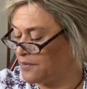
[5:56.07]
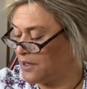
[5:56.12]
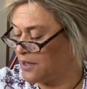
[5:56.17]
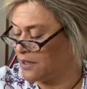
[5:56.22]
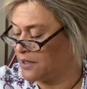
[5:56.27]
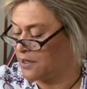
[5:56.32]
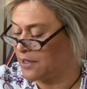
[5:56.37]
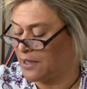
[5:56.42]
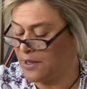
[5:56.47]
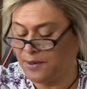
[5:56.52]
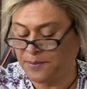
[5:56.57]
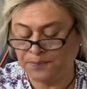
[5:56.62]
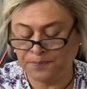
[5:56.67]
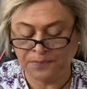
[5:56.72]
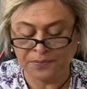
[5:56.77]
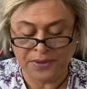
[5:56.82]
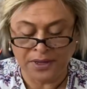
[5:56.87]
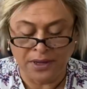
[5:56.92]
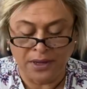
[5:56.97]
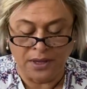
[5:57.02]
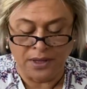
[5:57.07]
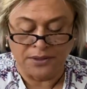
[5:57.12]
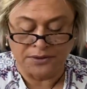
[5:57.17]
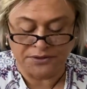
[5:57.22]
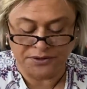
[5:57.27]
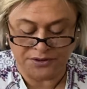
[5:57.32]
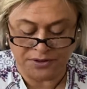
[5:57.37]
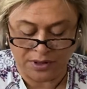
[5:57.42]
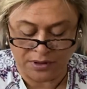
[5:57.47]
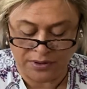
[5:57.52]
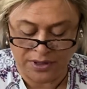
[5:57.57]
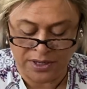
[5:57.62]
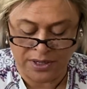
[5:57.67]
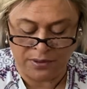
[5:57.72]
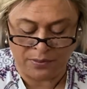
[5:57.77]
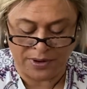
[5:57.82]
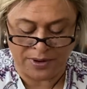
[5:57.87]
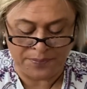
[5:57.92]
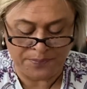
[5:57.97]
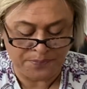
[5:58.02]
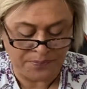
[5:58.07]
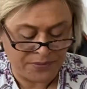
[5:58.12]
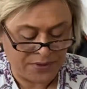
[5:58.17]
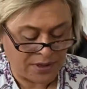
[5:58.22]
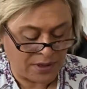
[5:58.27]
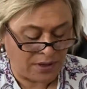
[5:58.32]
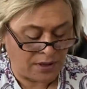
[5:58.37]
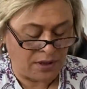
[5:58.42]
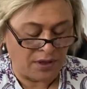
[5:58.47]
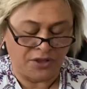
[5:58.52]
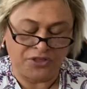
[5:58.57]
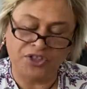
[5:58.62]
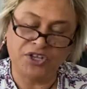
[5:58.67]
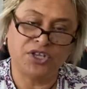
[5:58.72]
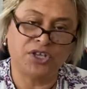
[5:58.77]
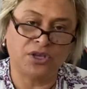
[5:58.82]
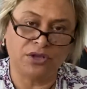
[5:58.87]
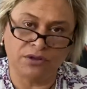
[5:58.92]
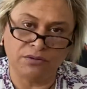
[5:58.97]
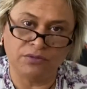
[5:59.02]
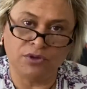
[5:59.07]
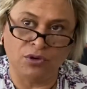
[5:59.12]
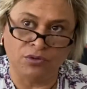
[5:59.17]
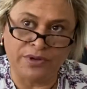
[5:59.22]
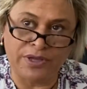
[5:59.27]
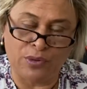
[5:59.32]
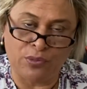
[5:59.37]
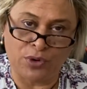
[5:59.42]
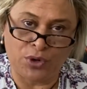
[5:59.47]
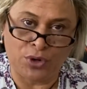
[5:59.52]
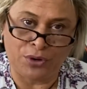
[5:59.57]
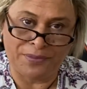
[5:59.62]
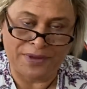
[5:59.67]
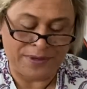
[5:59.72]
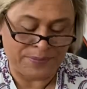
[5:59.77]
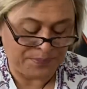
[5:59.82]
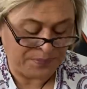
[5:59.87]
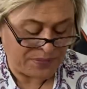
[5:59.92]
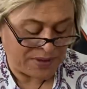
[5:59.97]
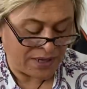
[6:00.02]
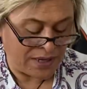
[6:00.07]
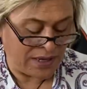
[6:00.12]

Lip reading: Okay, so anyway, I think you'll get what I mean.